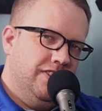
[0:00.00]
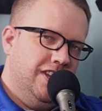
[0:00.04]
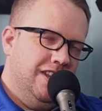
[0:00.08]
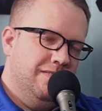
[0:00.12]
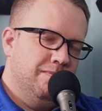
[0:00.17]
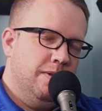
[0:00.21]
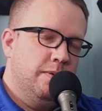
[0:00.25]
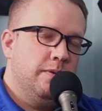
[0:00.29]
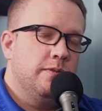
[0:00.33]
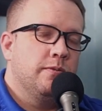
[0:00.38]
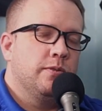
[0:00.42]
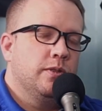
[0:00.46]

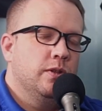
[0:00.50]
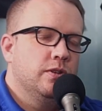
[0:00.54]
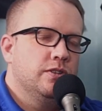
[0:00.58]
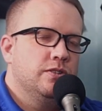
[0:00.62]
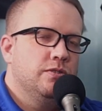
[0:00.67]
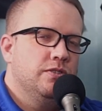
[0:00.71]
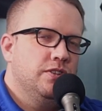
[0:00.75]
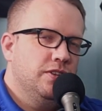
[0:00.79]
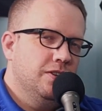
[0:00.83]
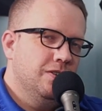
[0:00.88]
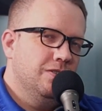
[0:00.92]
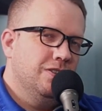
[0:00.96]
and maybe for those
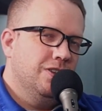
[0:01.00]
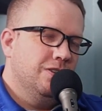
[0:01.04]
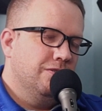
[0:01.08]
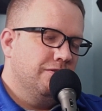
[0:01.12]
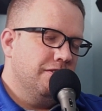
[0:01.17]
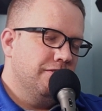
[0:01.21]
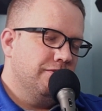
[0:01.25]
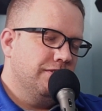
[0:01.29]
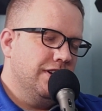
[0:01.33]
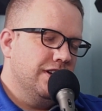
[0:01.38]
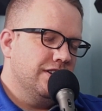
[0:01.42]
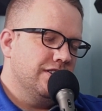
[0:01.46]
who do, a little
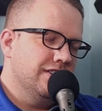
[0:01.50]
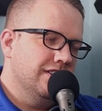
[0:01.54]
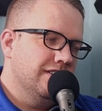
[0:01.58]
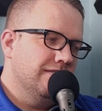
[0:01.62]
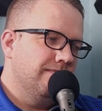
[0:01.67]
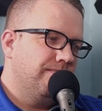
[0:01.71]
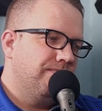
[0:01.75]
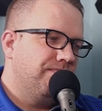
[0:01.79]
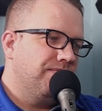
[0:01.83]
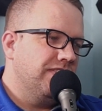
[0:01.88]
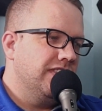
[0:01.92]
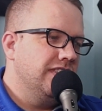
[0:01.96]

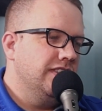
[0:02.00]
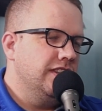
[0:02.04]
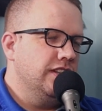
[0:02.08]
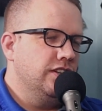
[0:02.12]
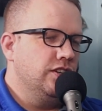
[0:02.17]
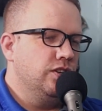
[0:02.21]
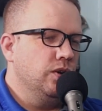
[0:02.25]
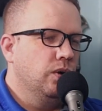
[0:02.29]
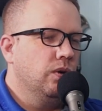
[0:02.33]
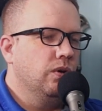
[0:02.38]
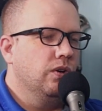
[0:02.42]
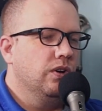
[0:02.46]
refresher, the
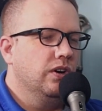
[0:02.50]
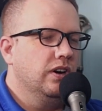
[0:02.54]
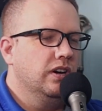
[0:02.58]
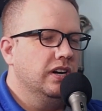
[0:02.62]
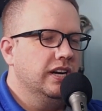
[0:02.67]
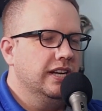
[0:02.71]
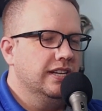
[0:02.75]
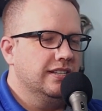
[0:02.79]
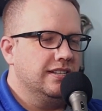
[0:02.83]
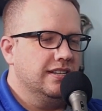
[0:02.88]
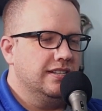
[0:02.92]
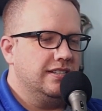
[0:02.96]

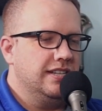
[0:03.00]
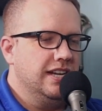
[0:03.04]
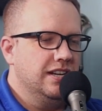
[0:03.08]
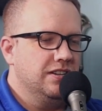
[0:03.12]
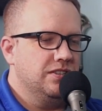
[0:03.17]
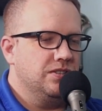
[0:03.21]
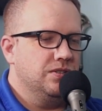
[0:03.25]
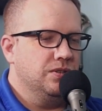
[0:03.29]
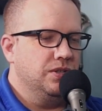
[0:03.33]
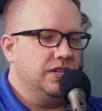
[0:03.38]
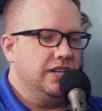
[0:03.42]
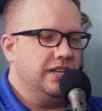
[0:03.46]
door is
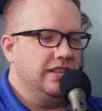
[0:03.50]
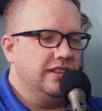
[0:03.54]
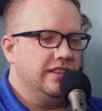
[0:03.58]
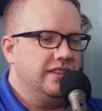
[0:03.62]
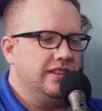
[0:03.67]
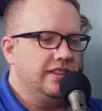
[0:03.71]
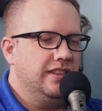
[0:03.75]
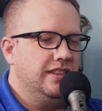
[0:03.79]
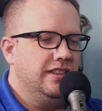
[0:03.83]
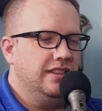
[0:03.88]
essentially